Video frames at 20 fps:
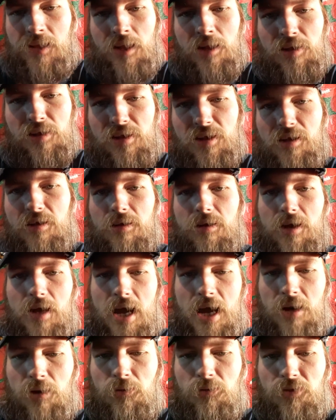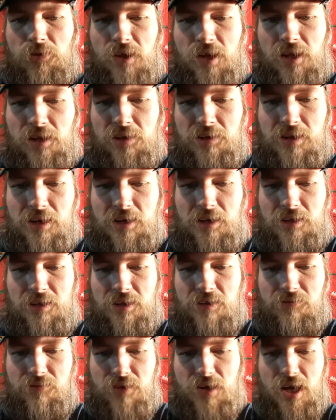this year, I don't think is any
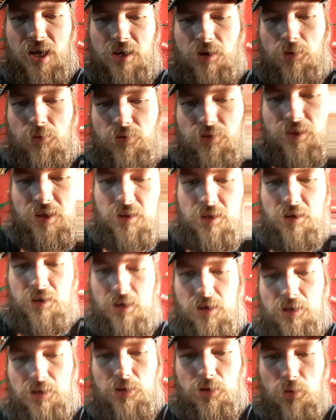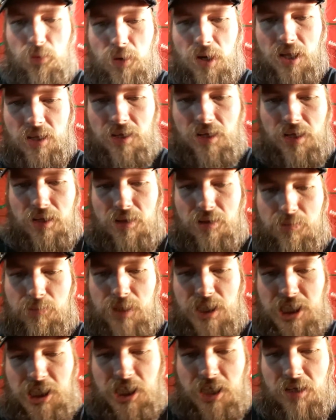different. I don't think they're going to do well against
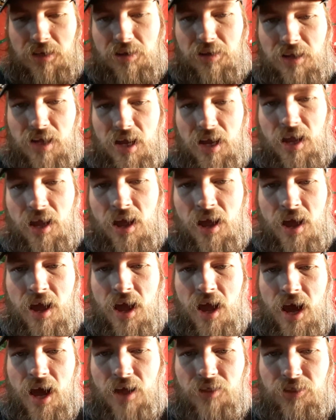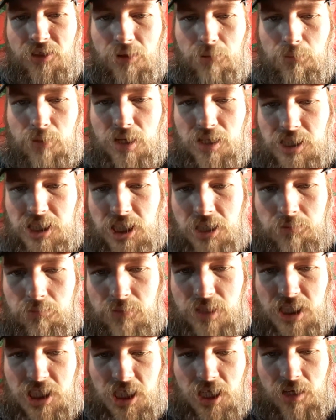Michigan State. I think Mich
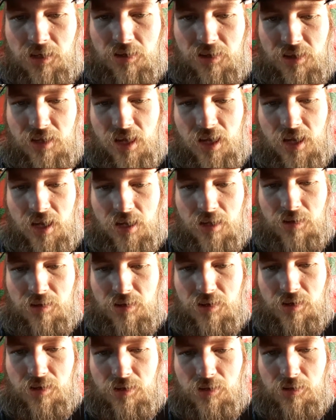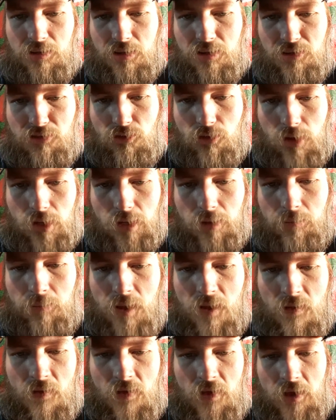Michigan State is going to destroy
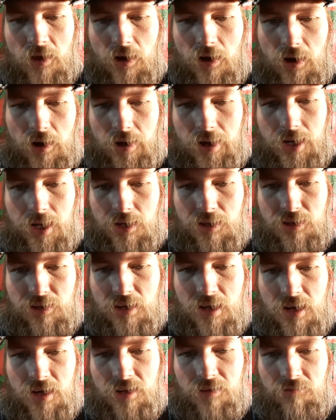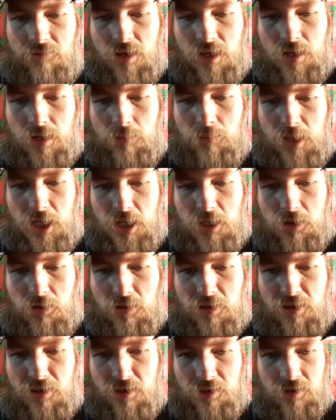them, uh, and it's not even going to be
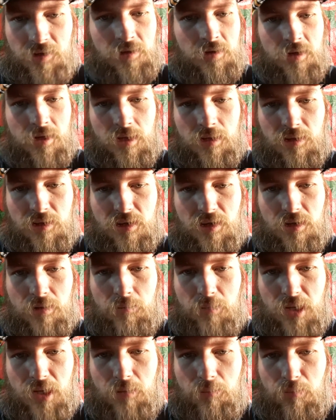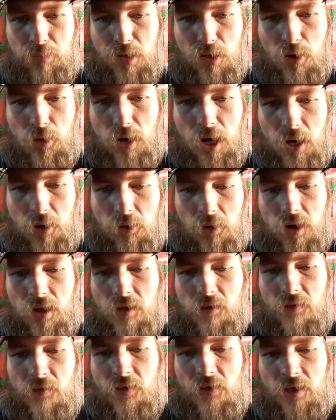close. it's going to be a blowout.
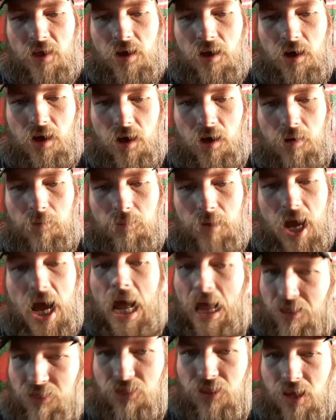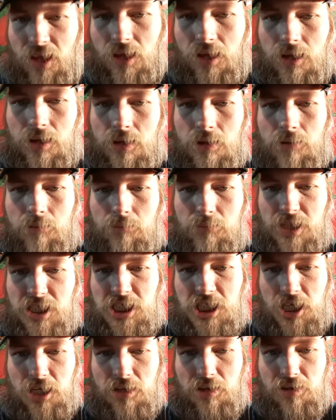Um, I think
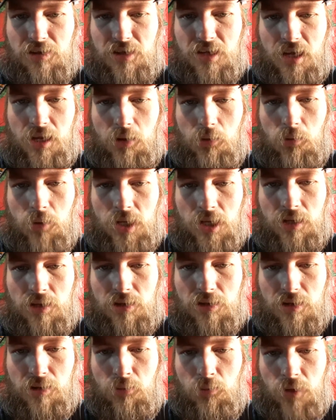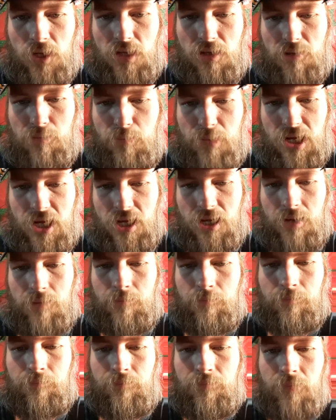Michigan State wins and wins big.
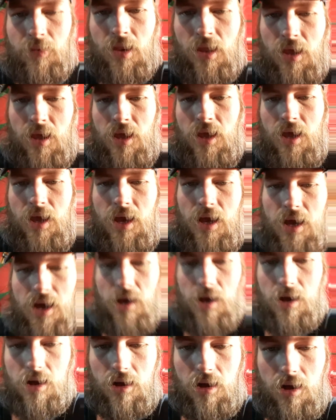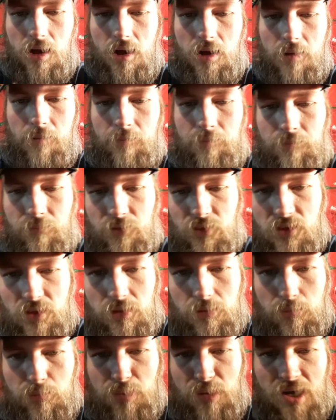Uh,
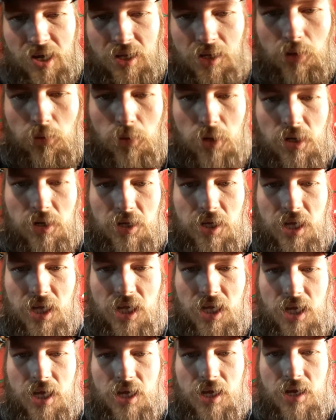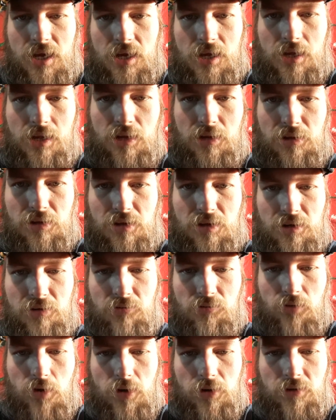Brian Lewerke is going
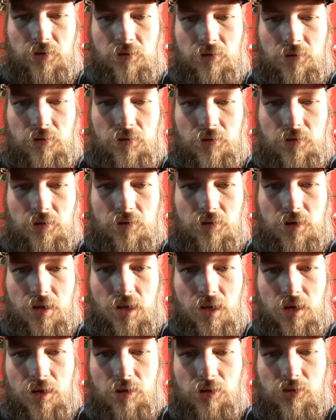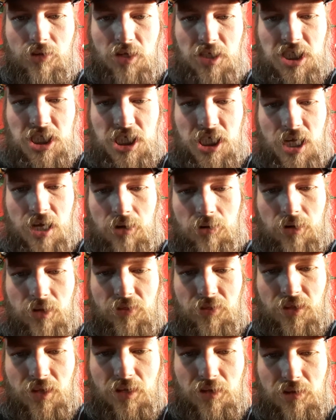to run in a touchdown. I
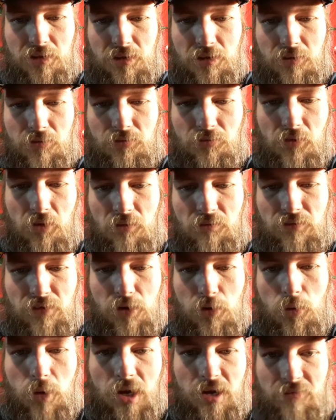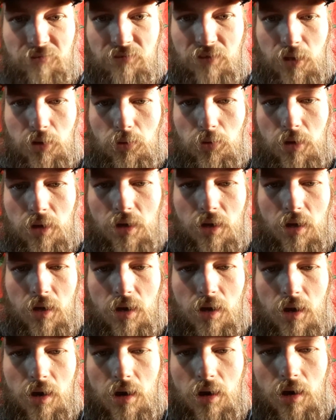think he's going to throw for quite a few.
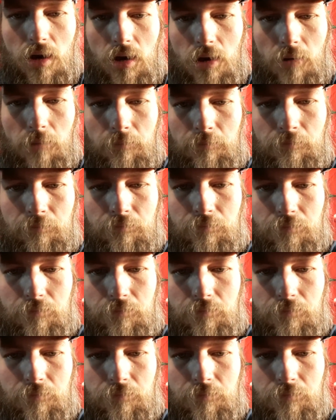Um,